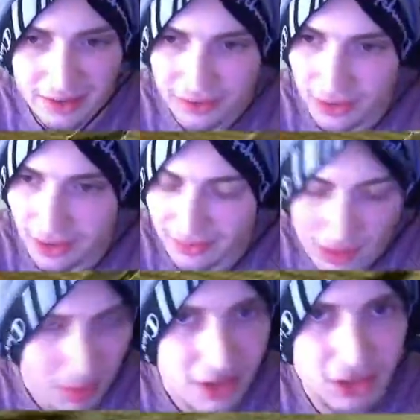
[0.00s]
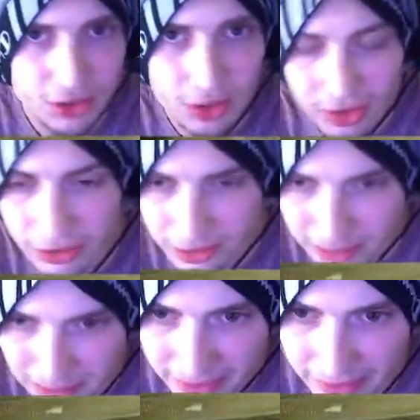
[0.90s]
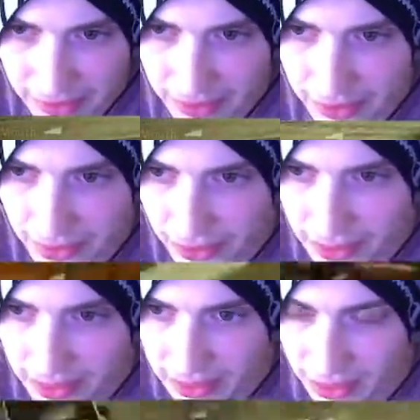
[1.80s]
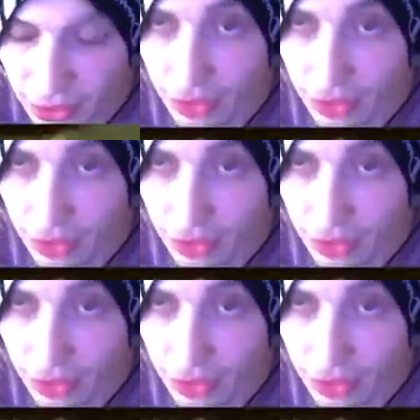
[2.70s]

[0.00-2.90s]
you're if you're a professional Call of Duty player, you're doing usually